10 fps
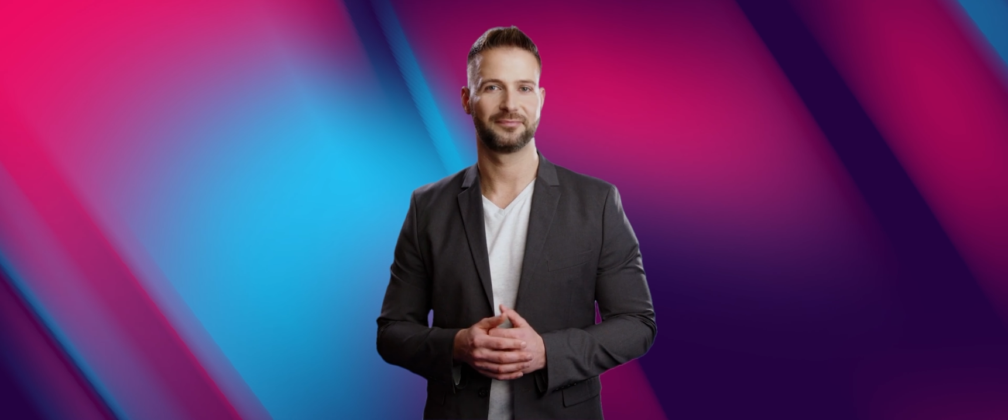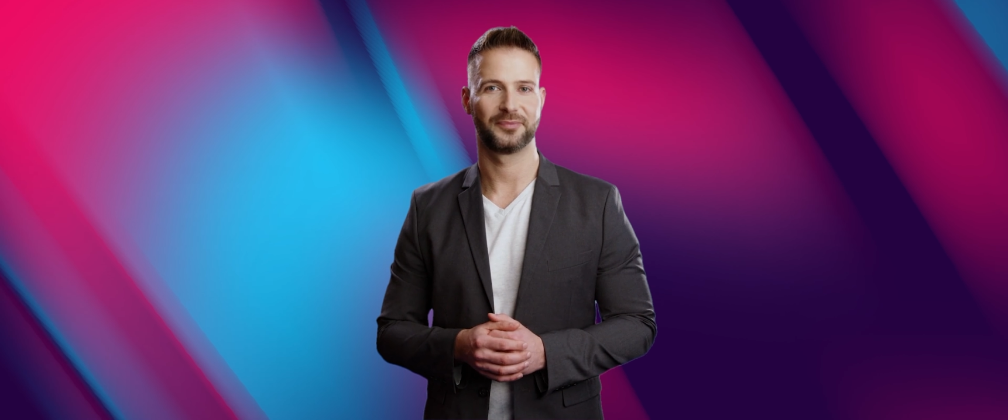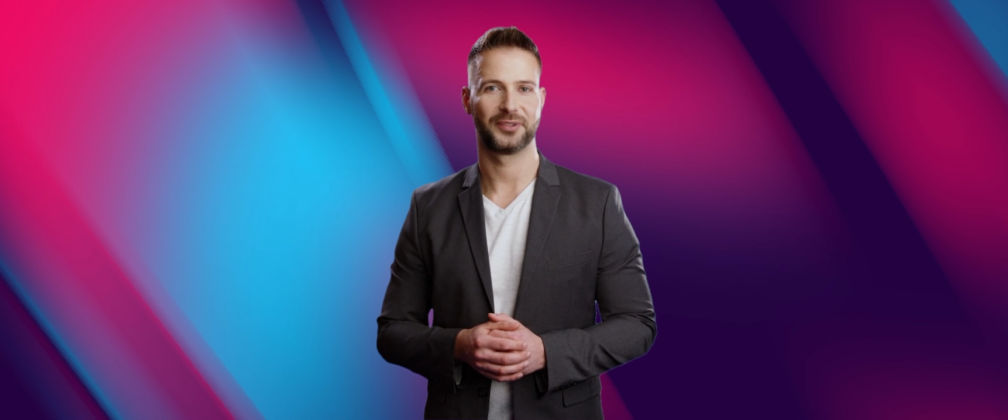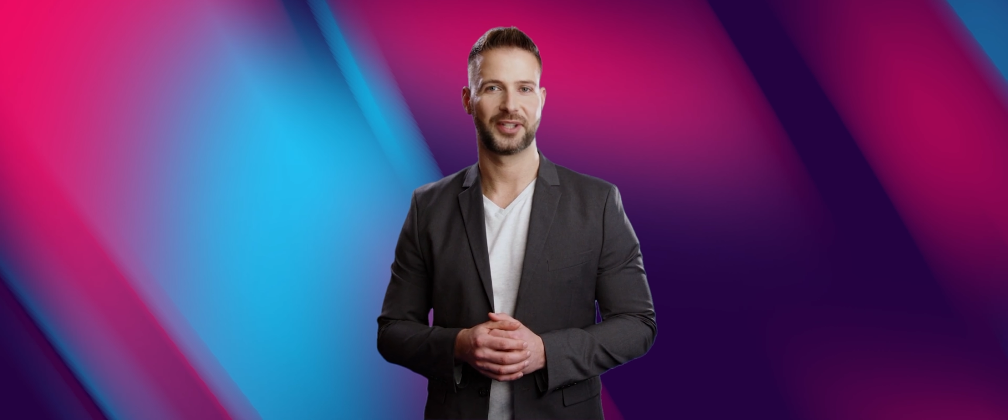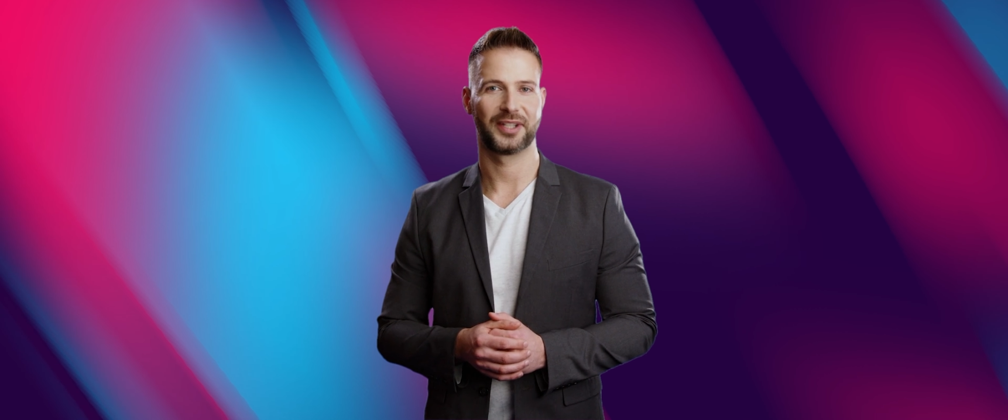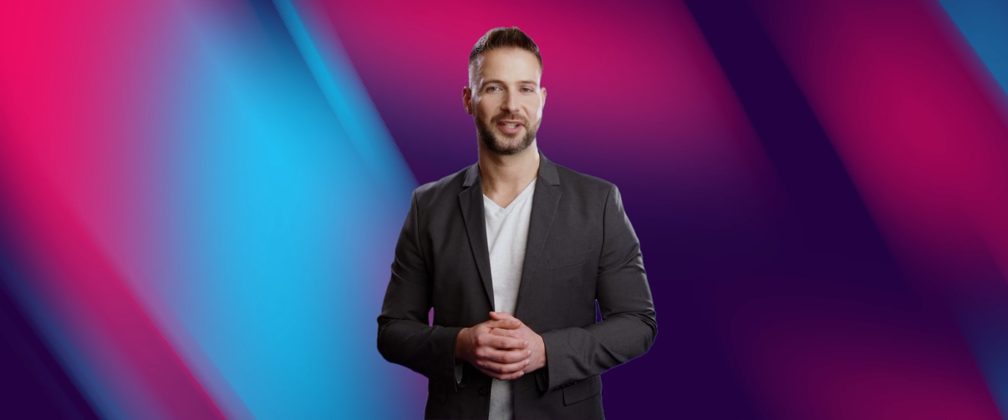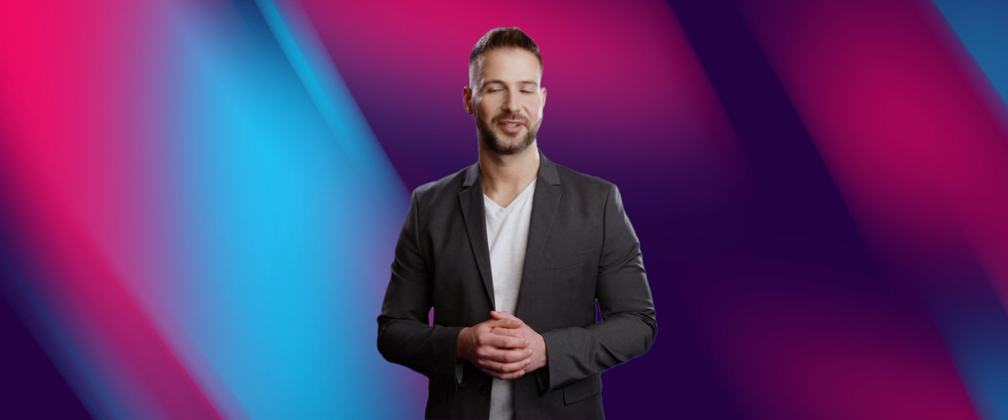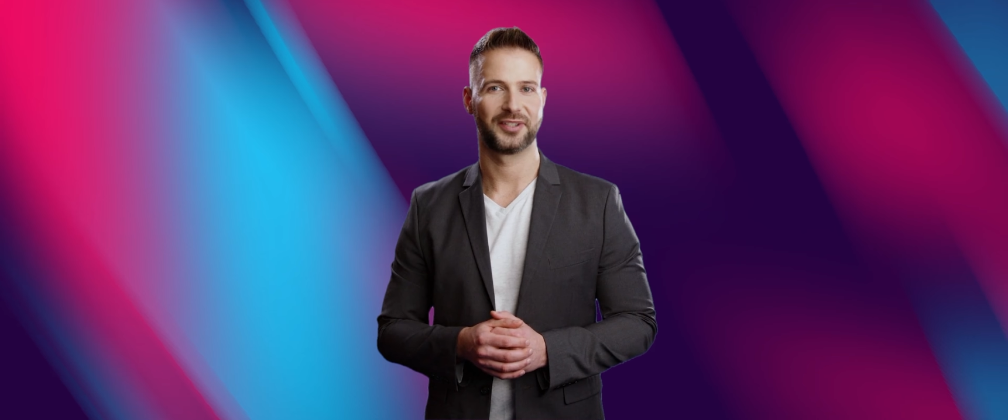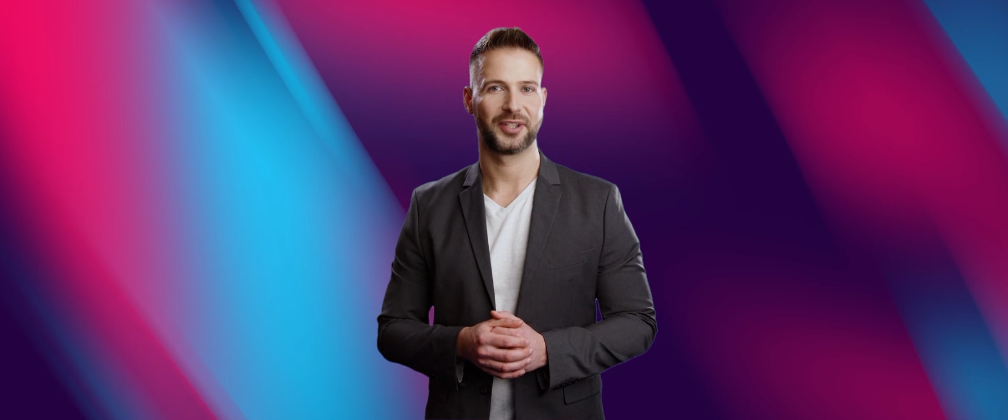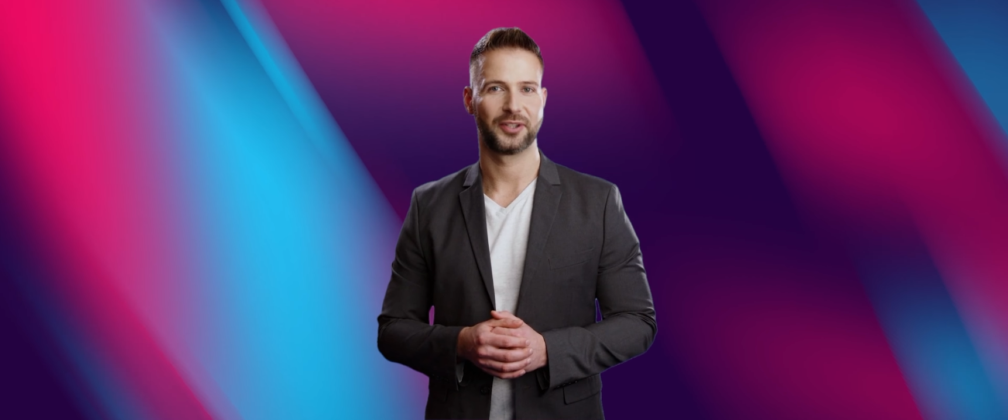The
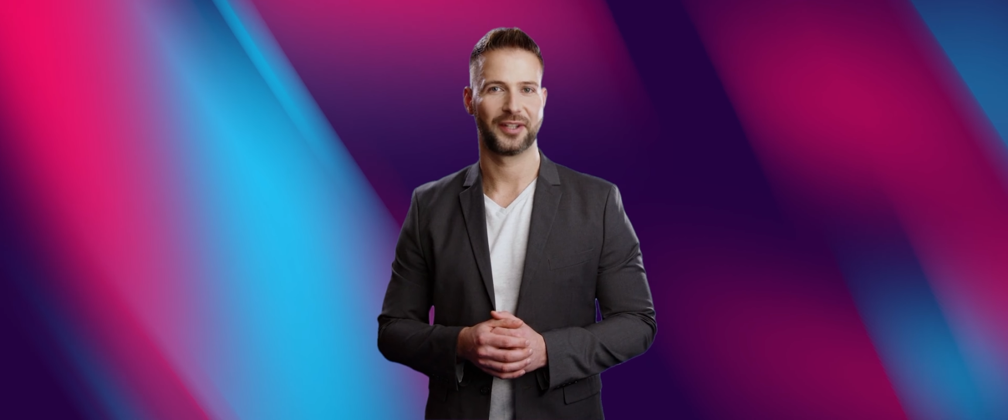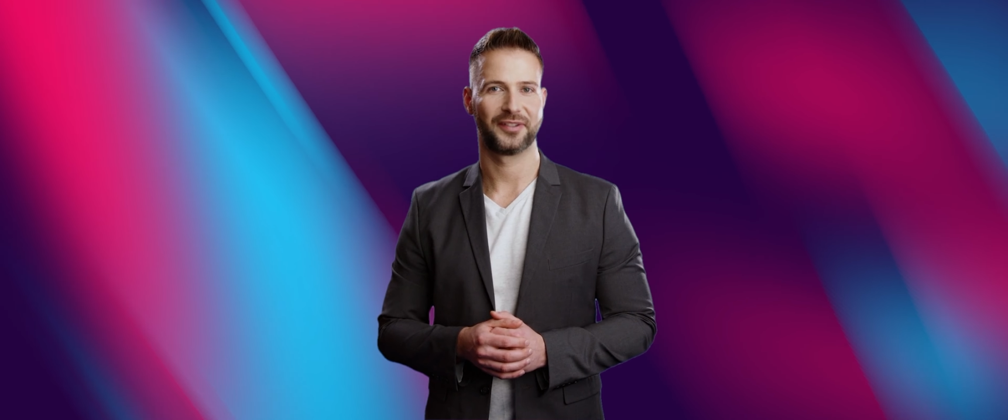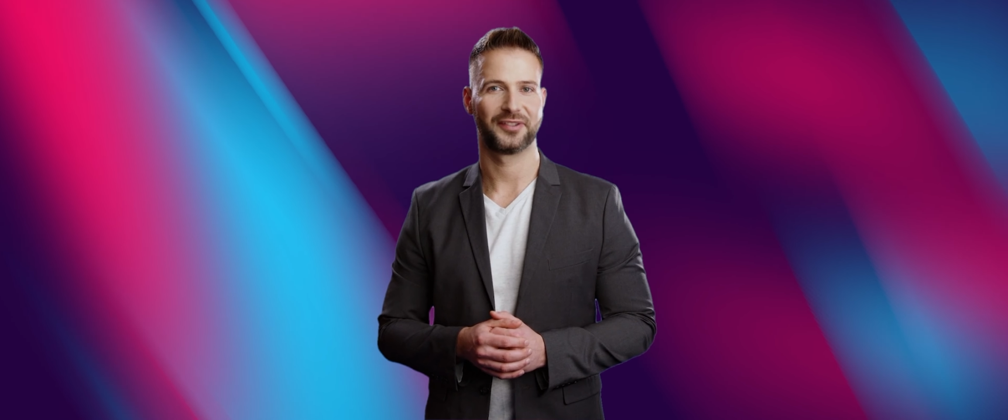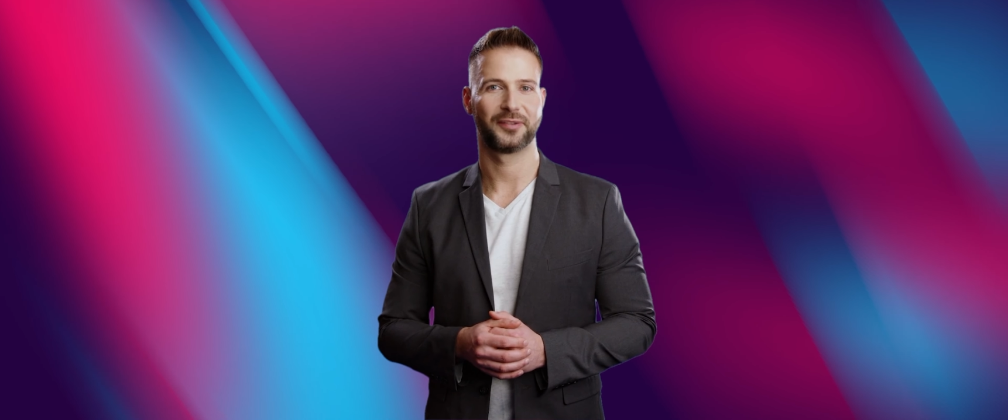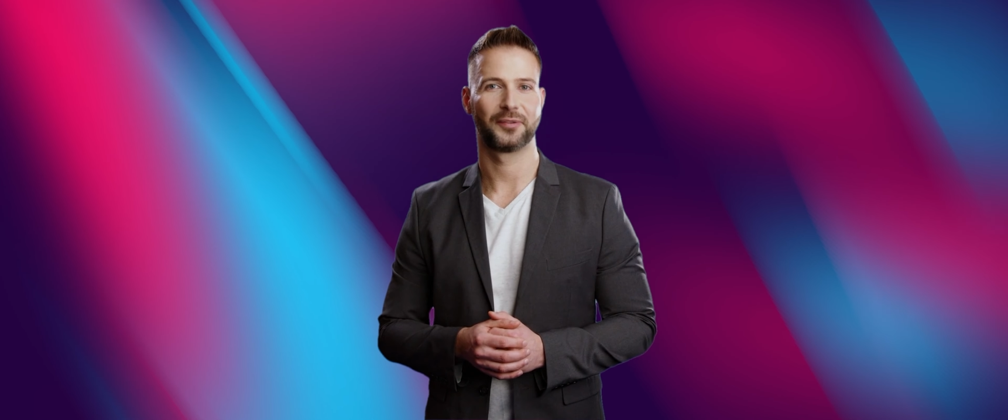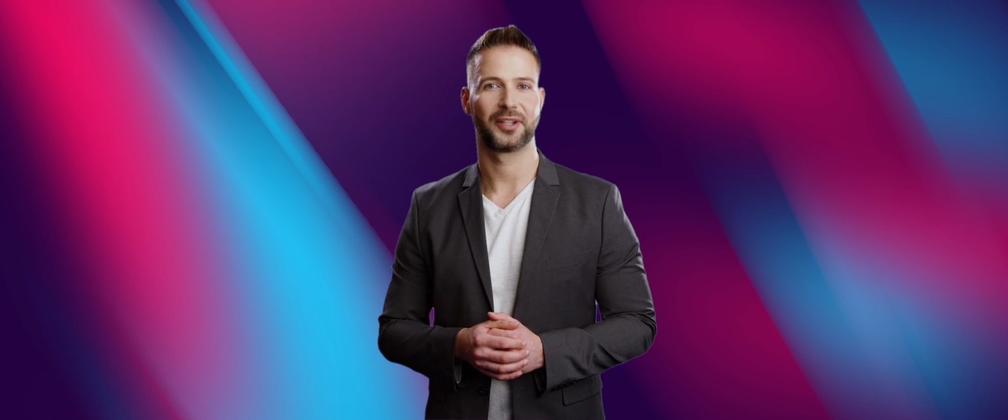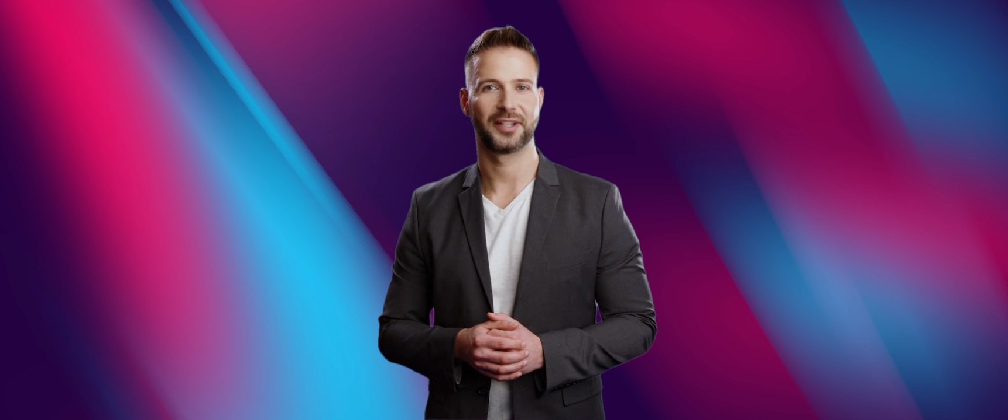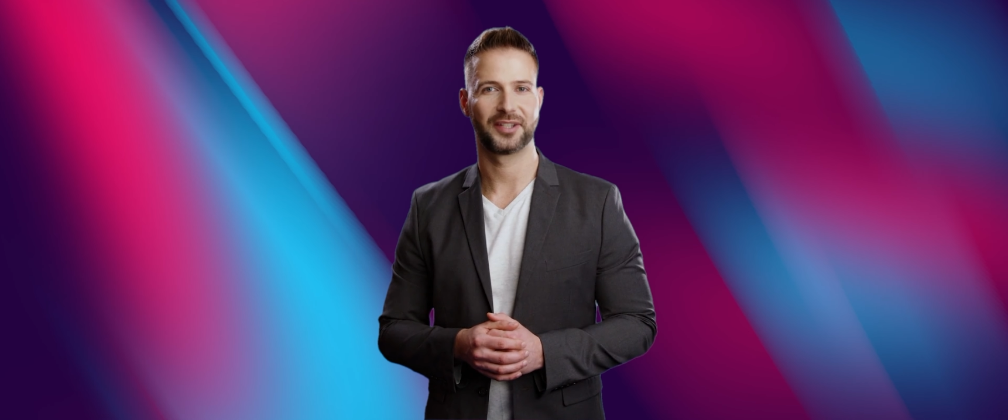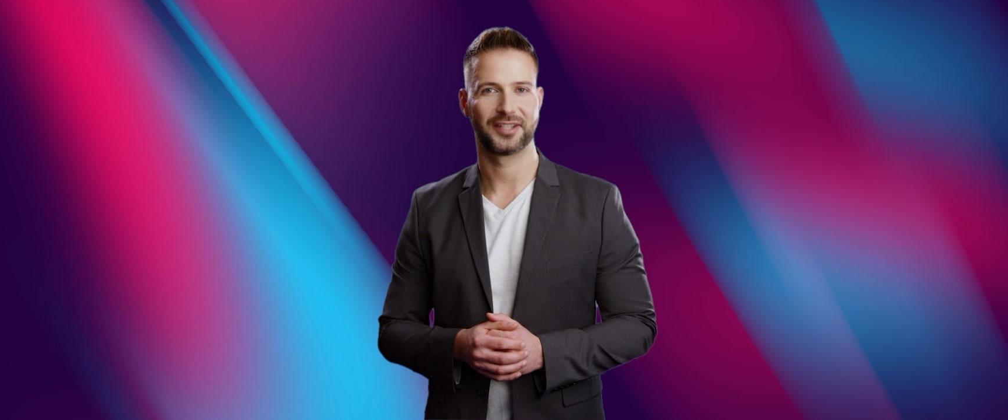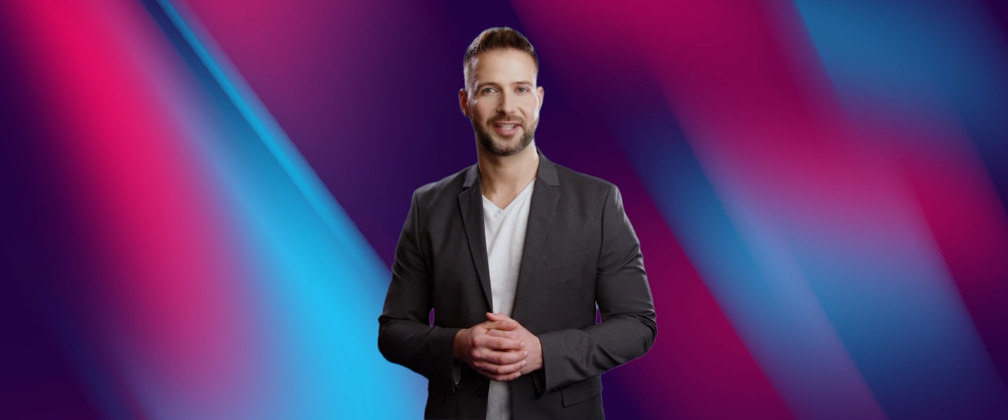lyrics, "Why does it feel
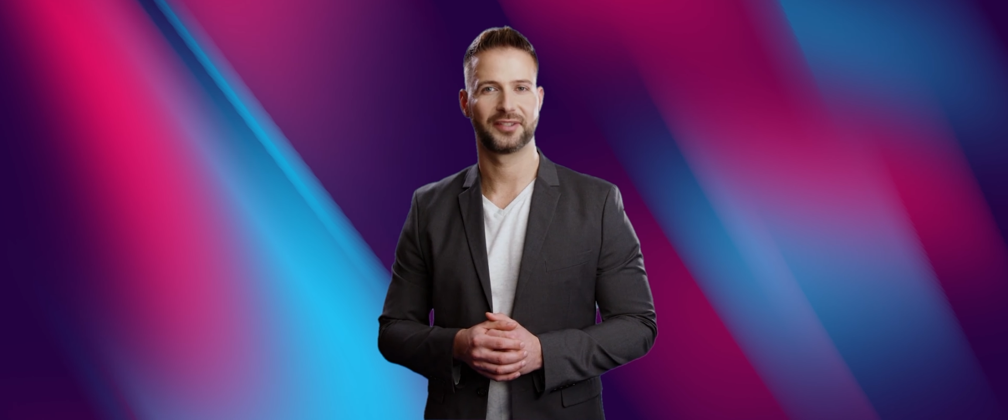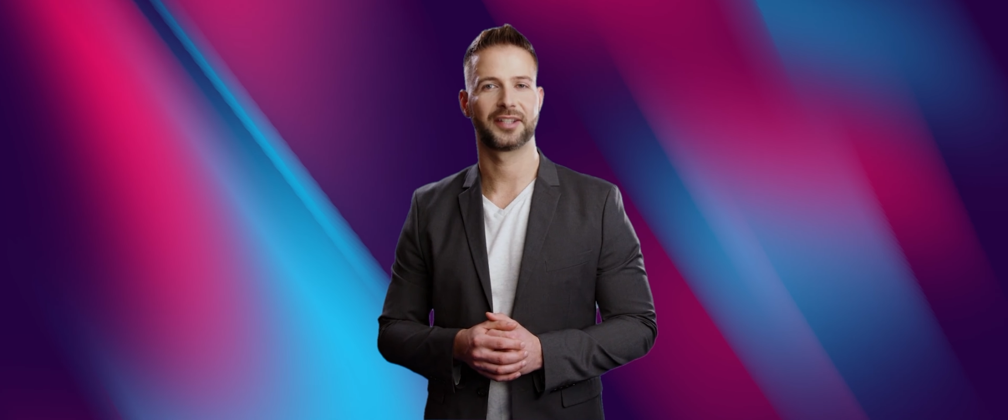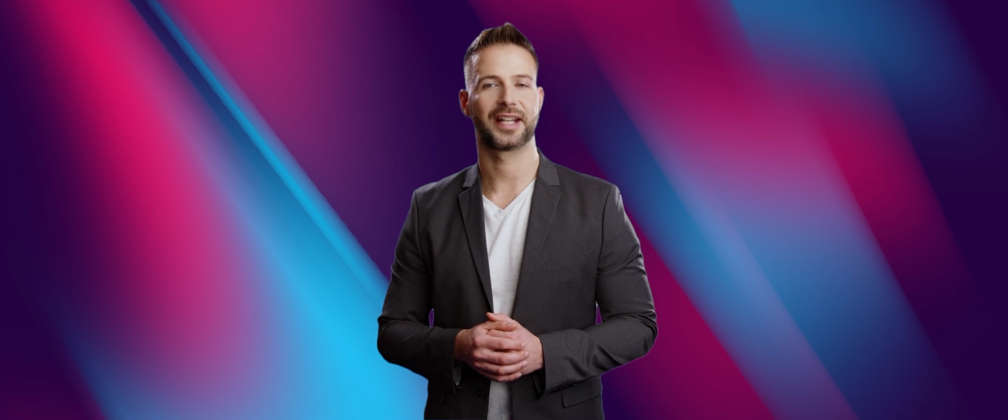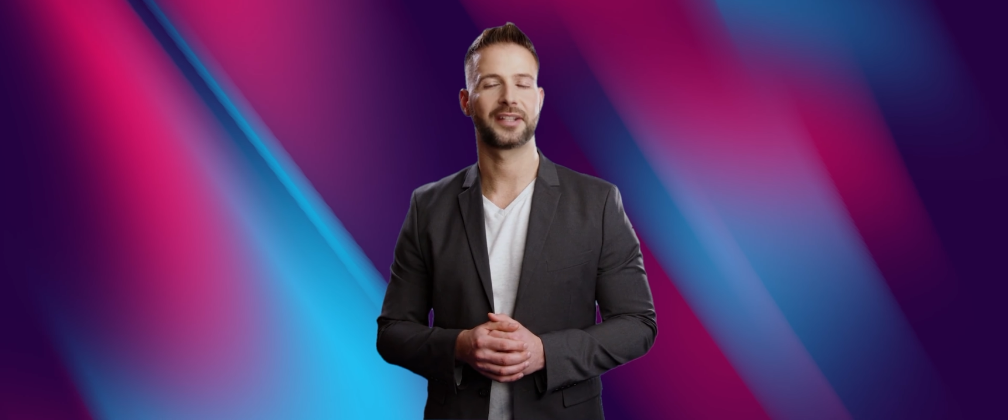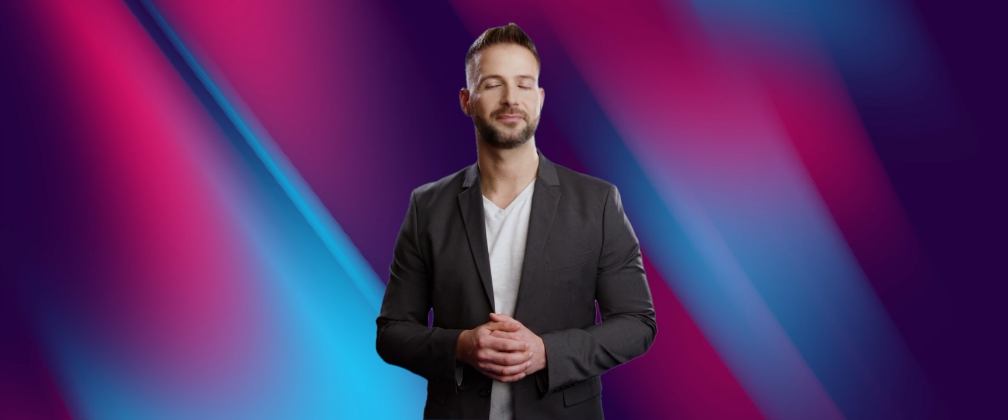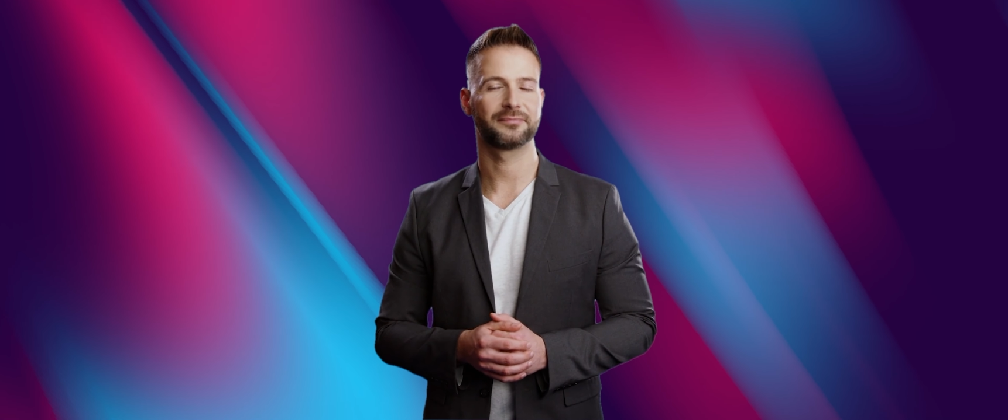like night today?"